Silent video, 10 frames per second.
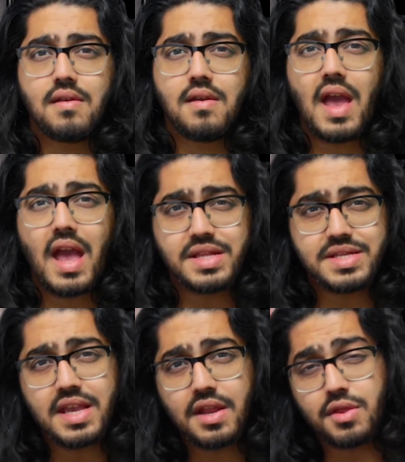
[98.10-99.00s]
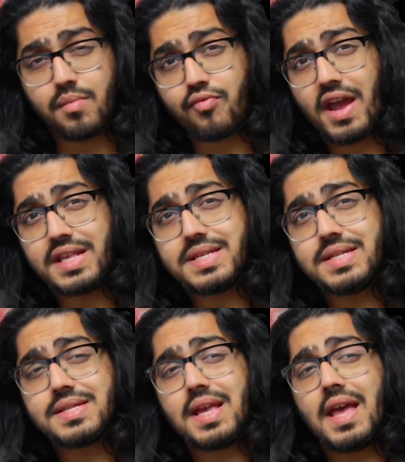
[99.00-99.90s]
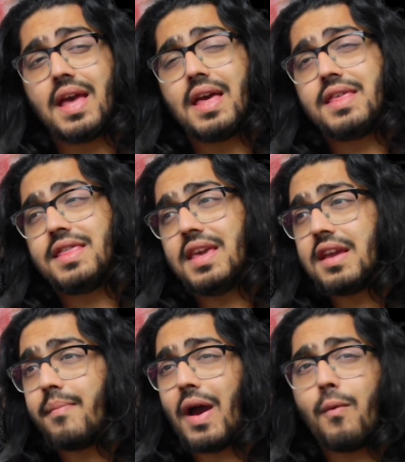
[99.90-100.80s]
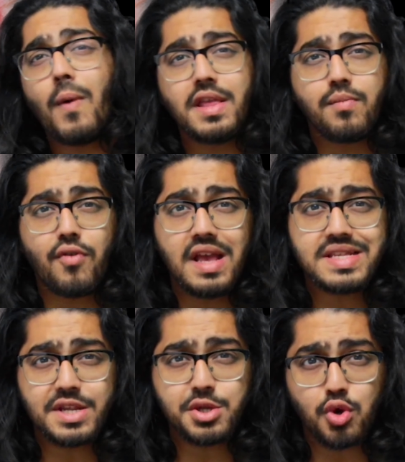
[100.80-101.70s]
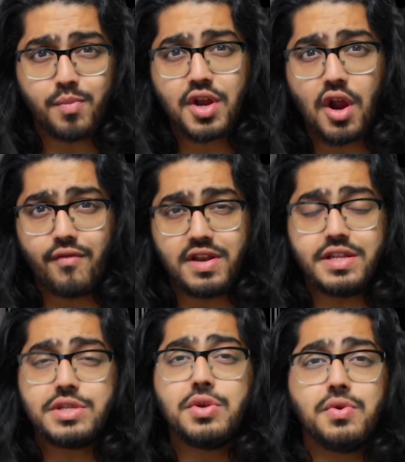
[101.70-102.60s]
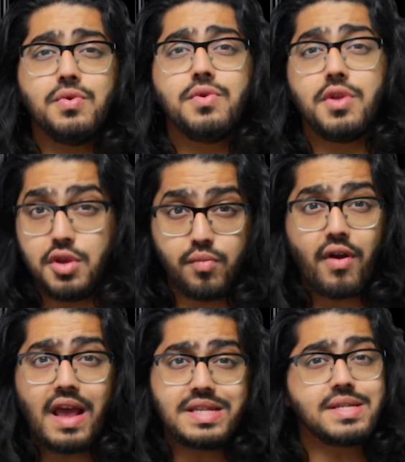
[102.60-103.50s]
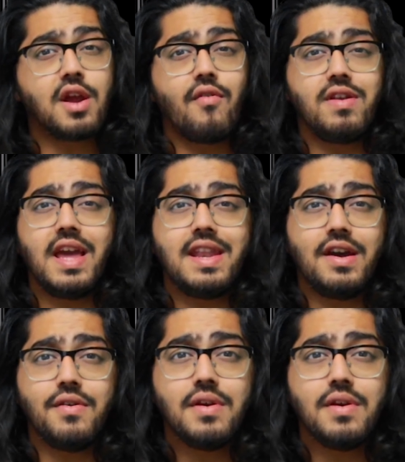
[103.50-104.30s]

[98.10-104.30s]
And sticking on the prices, think about why the price has dropped currently to the new prices currently at now.